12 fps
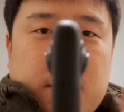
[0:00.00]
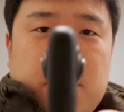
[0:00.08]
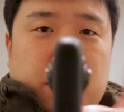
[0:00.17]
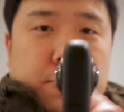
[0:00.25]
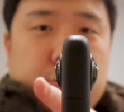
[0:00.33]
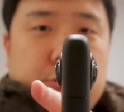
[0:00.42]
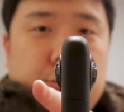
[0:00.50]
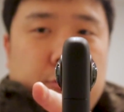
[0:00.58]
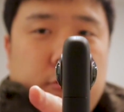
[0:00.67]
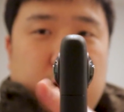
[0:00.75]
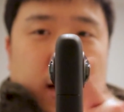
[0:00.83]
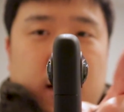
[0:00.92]
actually
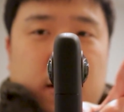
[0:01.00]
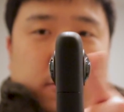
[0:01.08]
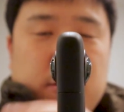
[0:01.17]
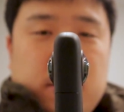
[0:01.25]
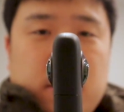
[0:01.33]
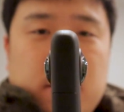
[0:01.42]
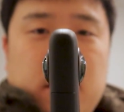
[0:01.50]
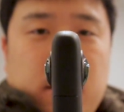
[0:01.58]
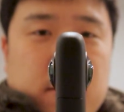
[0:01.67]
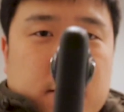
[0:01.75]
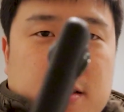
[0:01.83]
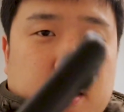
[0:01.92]
protrude out on
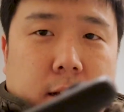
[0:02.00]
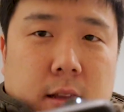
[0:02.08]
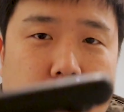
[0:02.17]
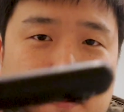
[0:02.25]
either side,